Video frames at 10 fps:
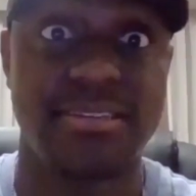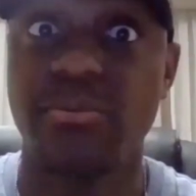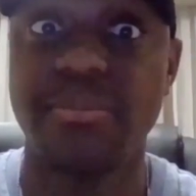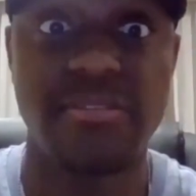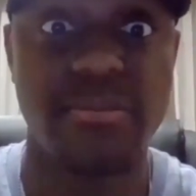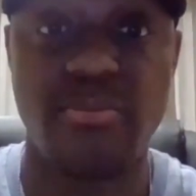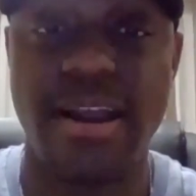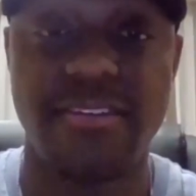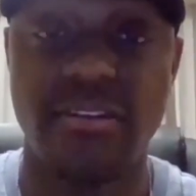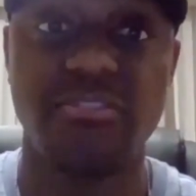I wouldn't be
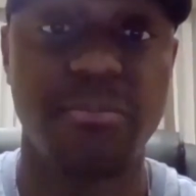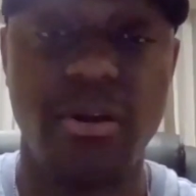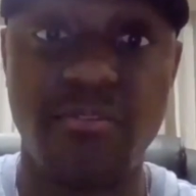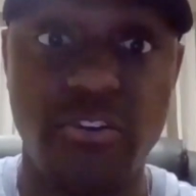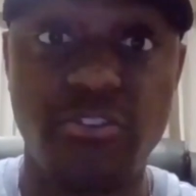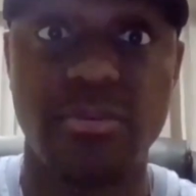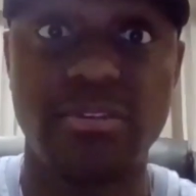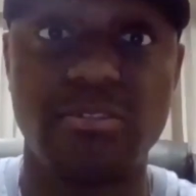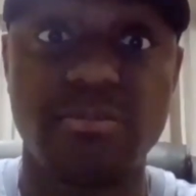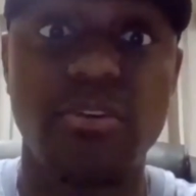surprised. Those small
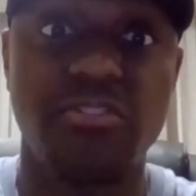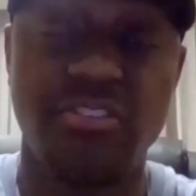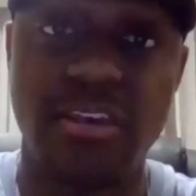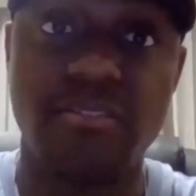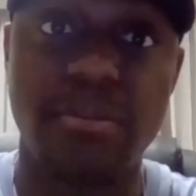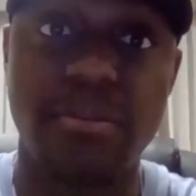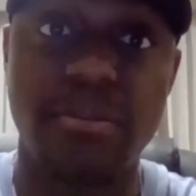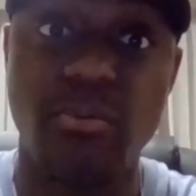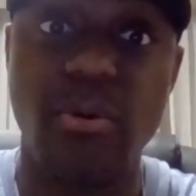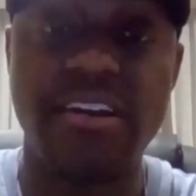small sinks for
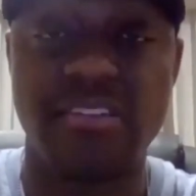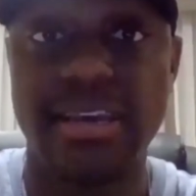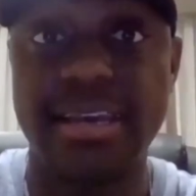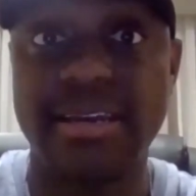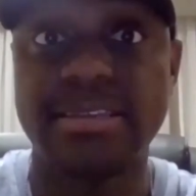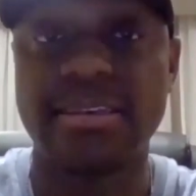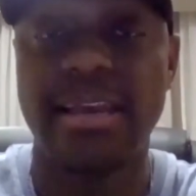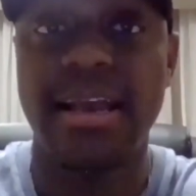people to wash their hands